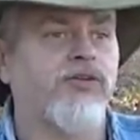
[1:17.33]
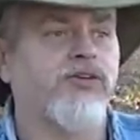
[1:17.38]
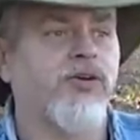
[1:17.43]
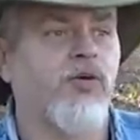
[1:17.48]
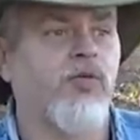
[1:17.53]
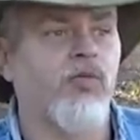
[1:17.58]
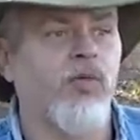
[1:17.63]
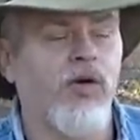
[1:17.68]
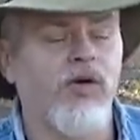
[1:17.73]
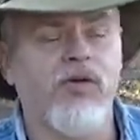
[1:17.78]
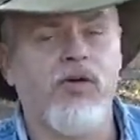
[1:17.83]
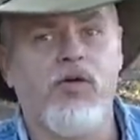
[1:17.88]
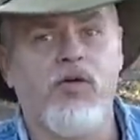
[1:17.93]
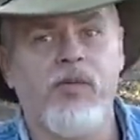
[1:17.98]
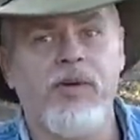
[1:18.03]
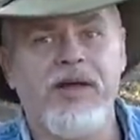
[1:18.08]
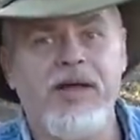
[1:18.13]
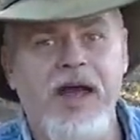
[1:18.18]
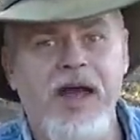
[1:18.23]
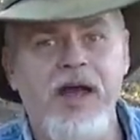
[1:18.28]
So when we're going
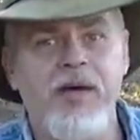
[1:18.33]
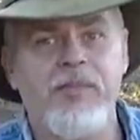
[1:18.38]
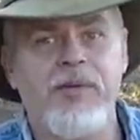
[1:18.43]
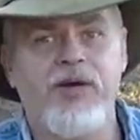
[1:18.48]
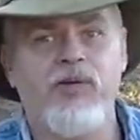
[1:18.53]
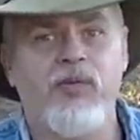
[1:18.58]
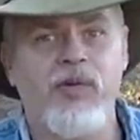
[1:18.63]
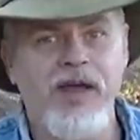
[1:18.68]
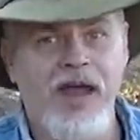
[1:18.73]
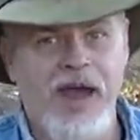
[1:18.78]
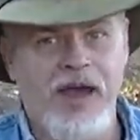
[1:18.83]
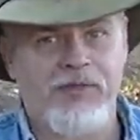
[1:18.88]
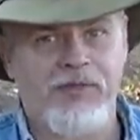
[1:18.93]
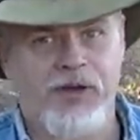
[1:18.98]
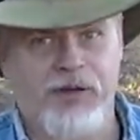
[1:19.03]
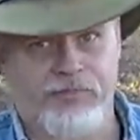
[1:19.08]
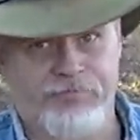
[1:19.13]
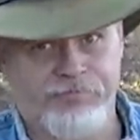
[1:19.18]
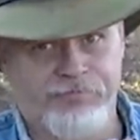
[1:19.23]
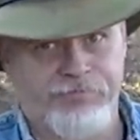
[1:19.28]
to be camping, we have
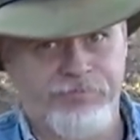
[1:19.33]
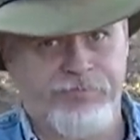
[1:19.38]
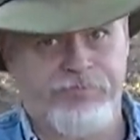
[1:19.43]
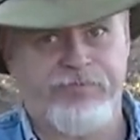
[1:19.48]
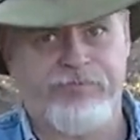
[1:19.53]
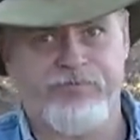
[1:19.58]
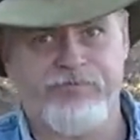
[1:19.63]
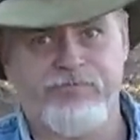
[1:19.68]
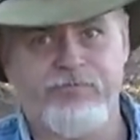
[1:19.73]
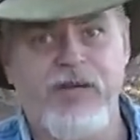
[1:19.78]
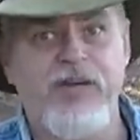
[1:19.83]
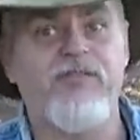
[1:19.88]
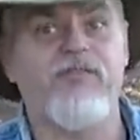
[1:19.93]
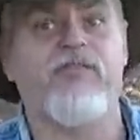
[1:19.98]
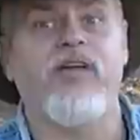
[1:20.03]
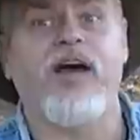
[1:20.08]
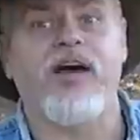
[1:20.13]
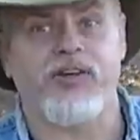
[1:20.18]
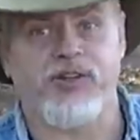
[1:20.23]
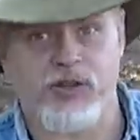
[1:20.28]
to be
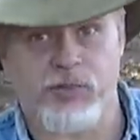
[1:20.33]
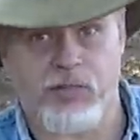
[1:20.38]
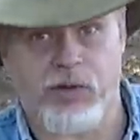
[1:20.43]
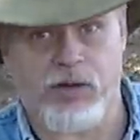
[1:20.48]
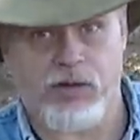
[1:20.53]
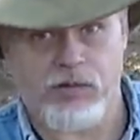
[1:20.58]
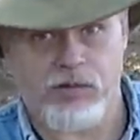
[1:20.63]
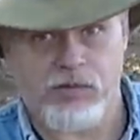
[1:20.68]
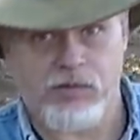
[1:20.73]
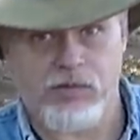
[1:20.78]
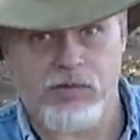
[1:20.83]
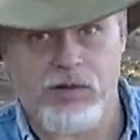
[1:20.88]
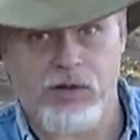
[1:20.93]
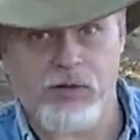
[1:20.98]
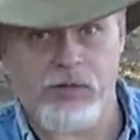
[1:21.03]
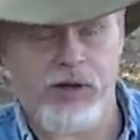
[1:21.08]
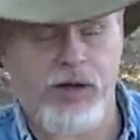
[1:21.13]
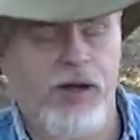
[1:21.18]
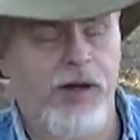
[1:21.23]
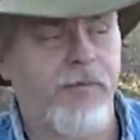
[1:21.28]
flexible,
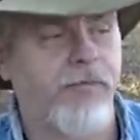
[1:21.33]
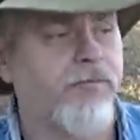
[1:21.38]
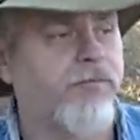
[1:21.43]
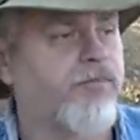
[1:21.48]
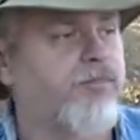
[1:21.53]
okay?